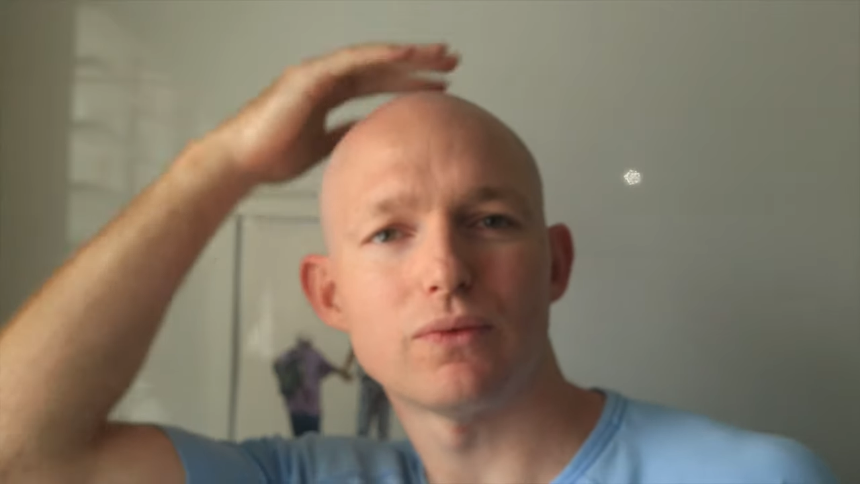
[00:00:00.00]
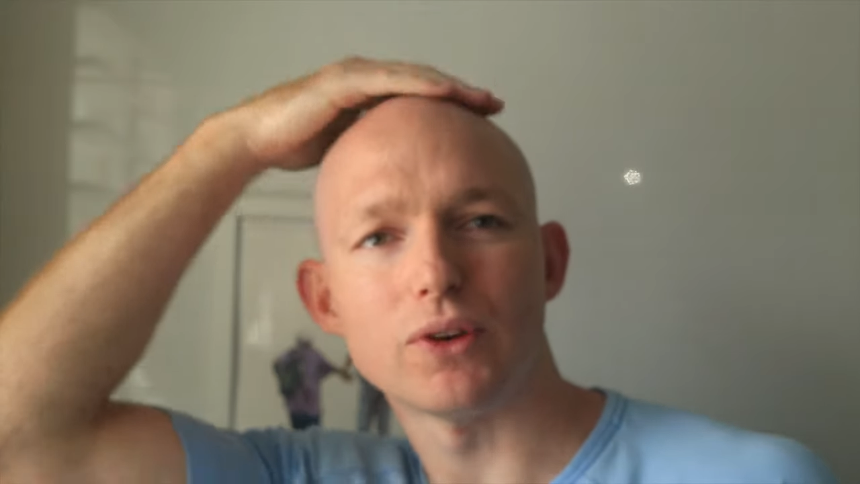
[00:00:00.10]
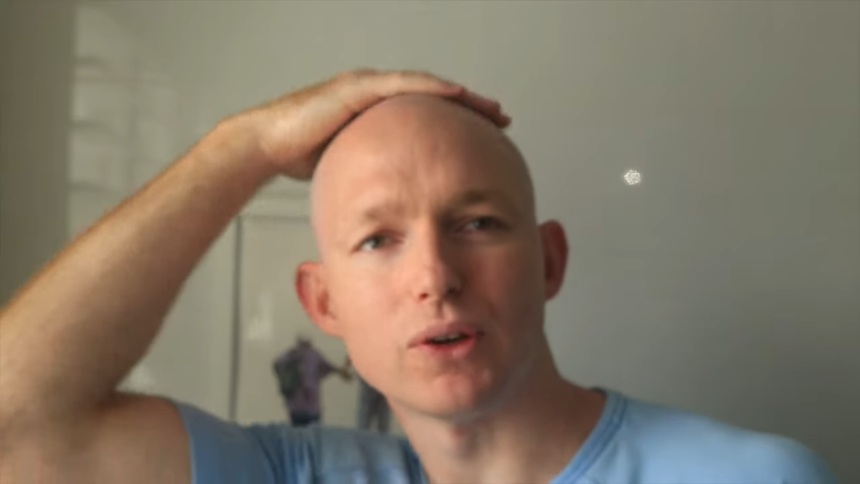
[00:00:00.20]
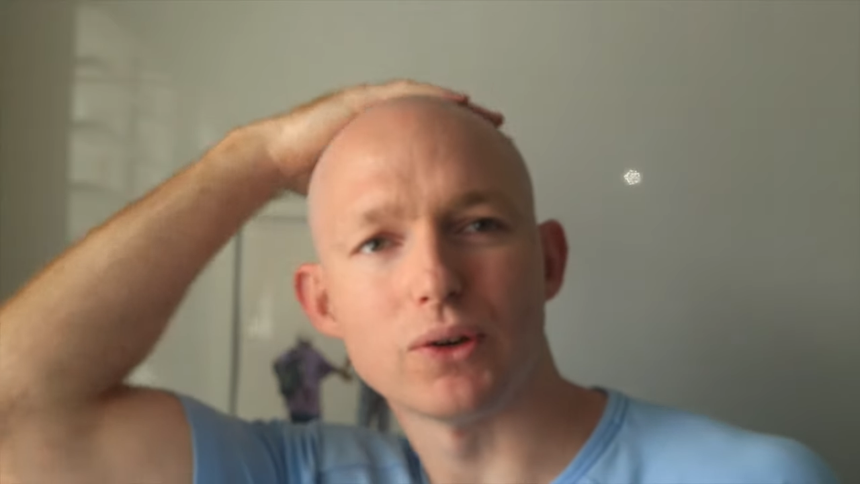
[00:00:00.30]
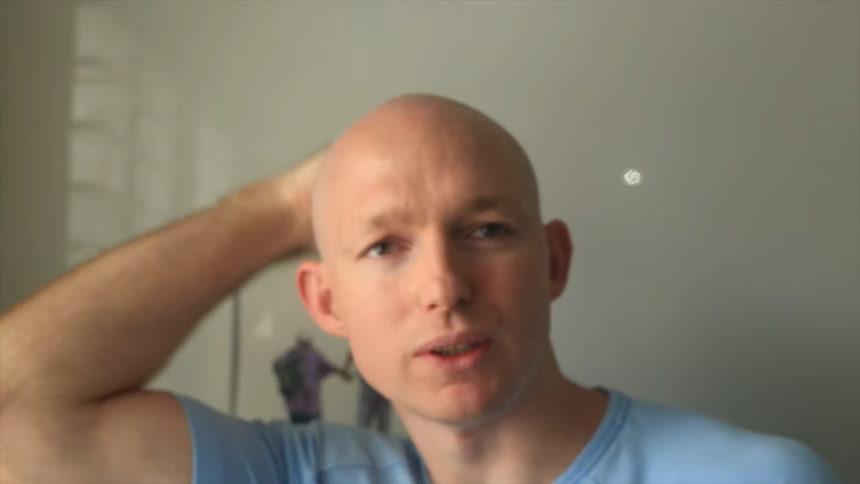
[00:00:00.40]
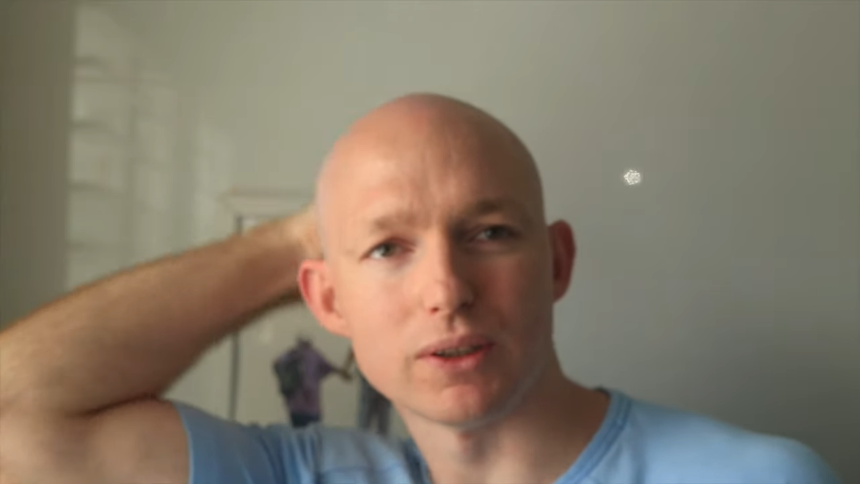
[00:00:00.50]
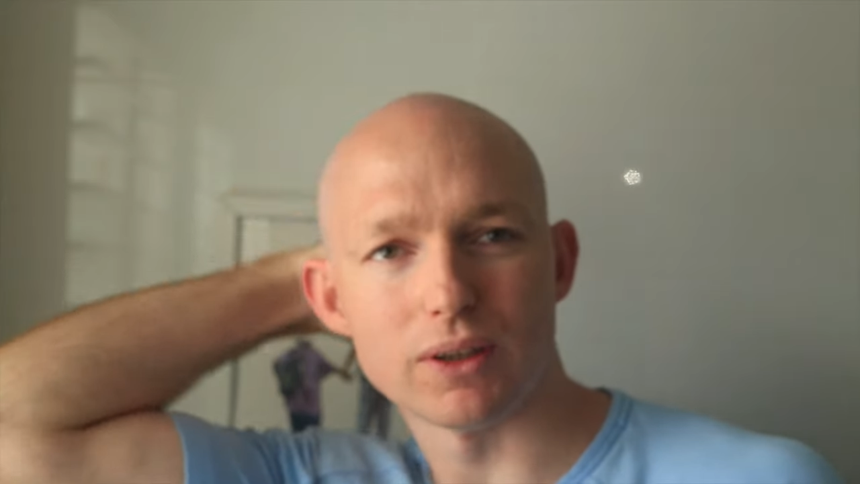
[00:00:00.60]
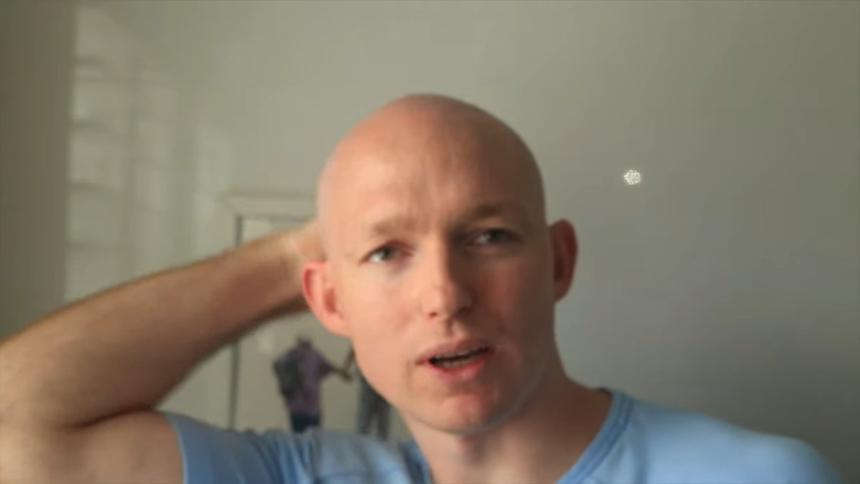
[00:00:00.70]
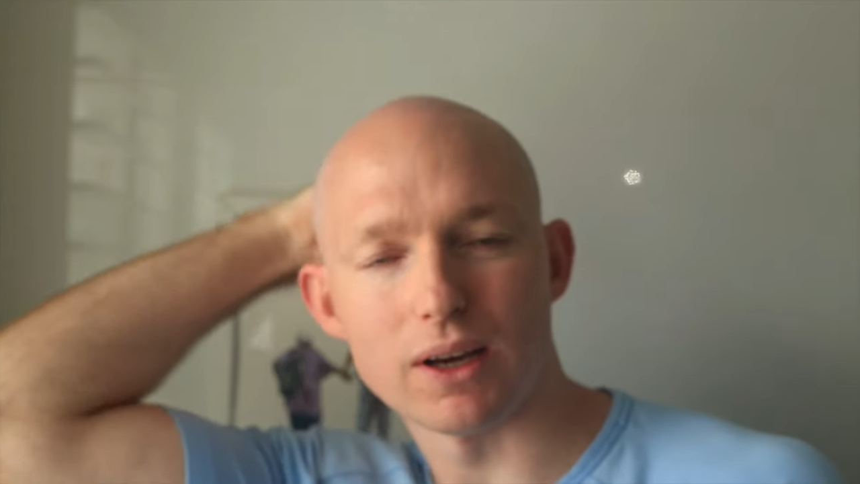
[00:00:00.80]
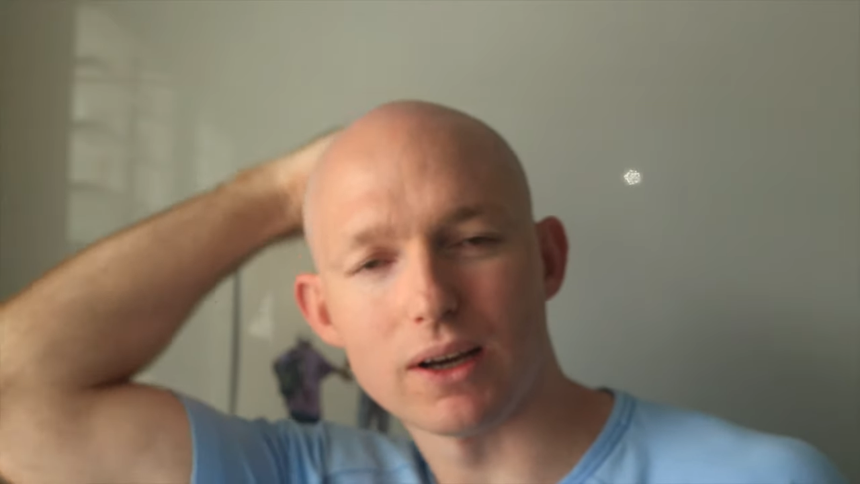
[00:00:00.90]
feel
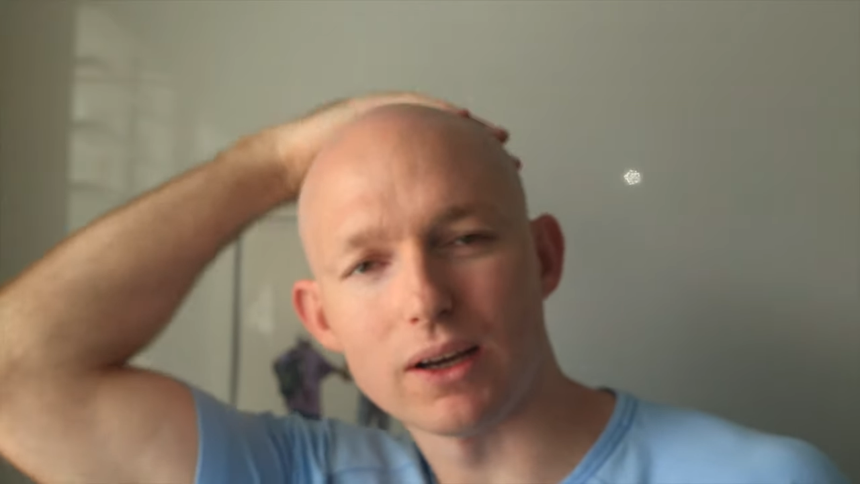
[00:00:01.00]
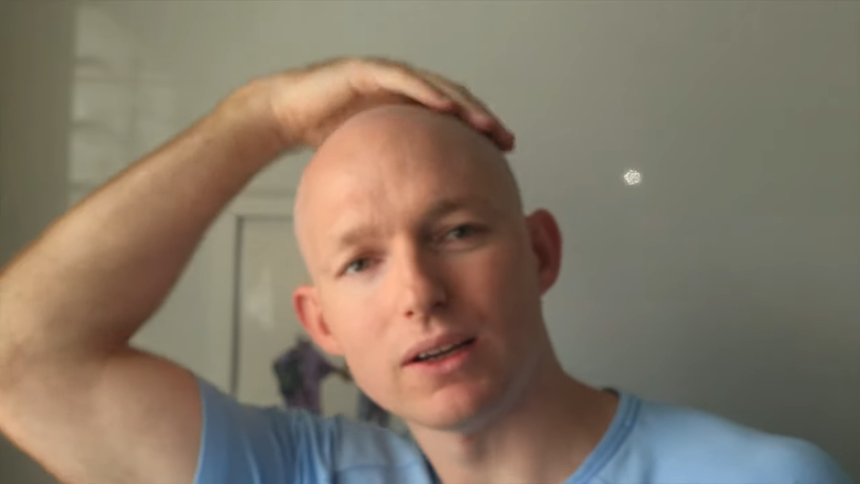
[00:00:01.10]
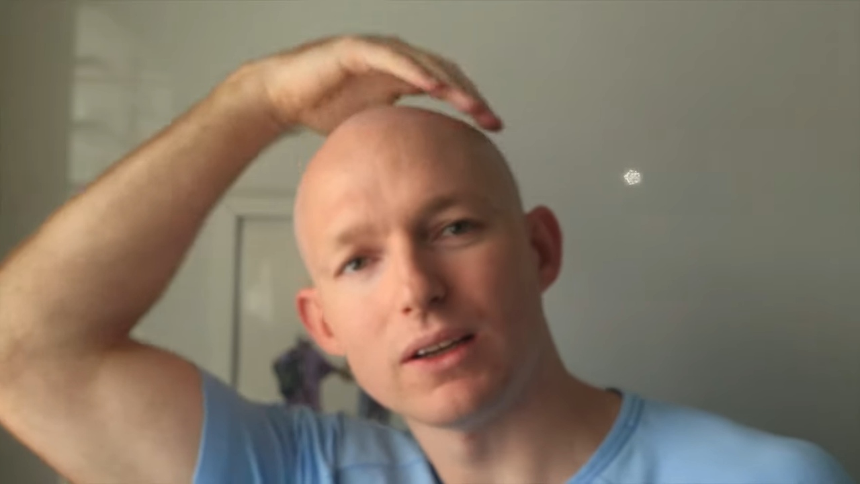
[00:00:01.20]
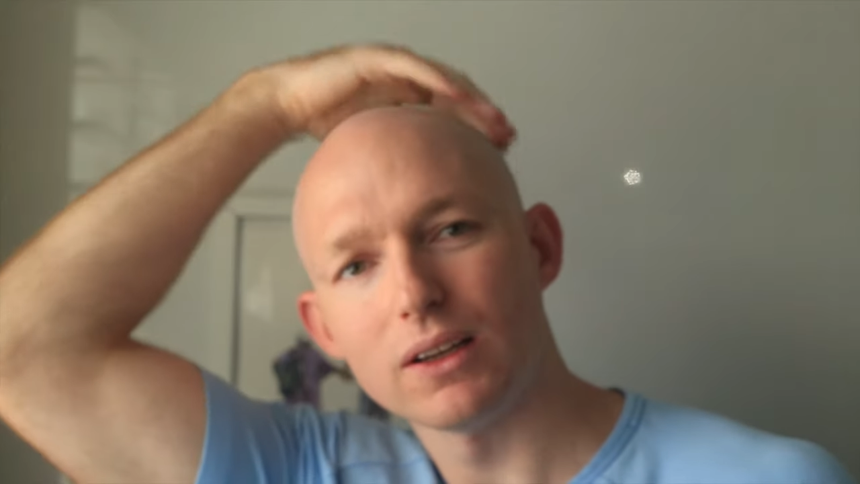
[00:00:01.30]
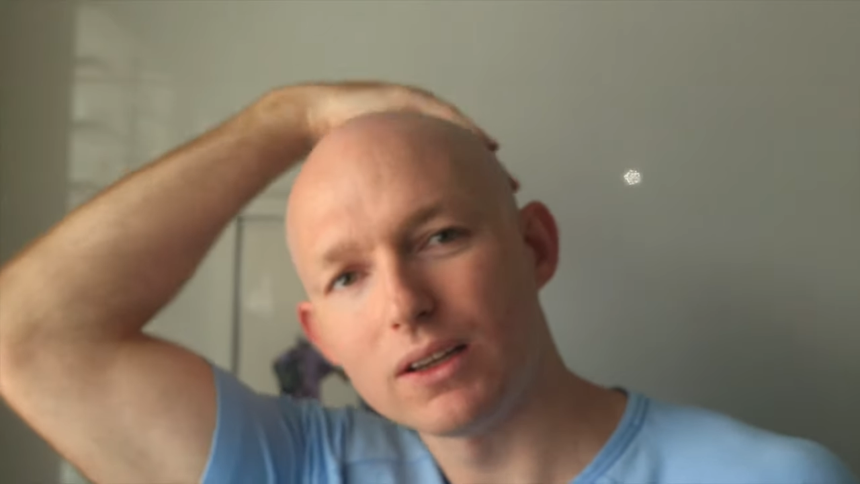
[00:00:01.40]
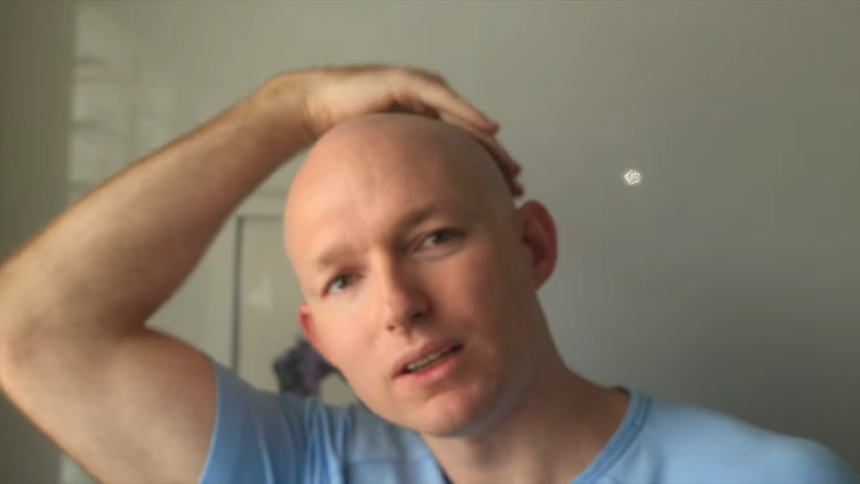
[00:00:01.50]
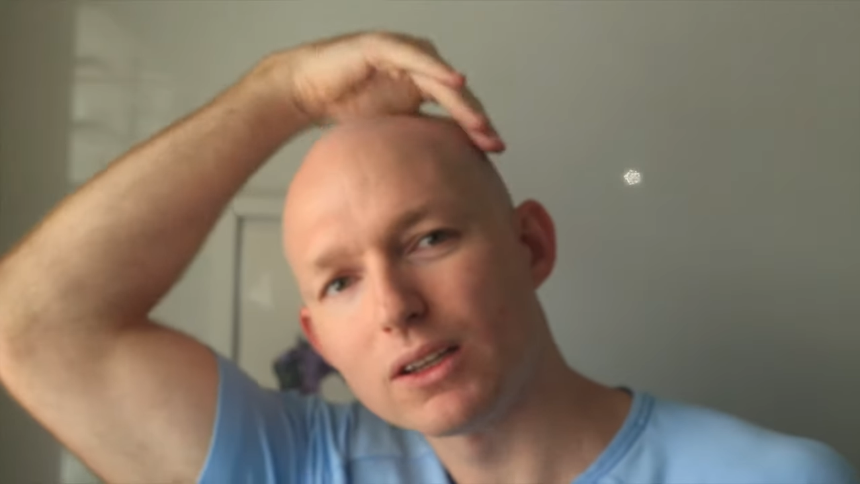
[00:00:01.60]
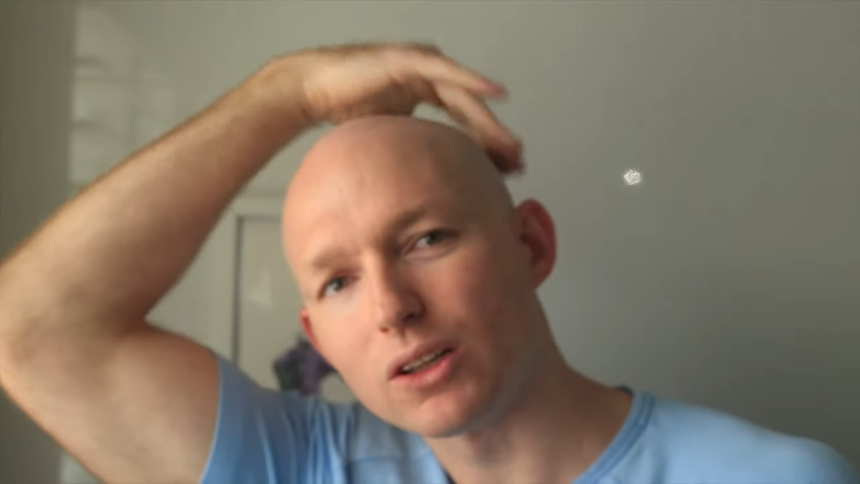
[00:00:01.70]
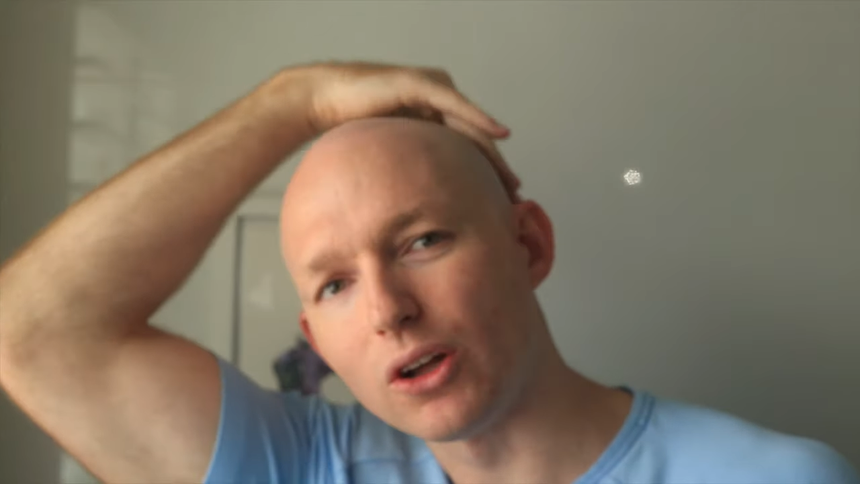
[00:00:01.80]
and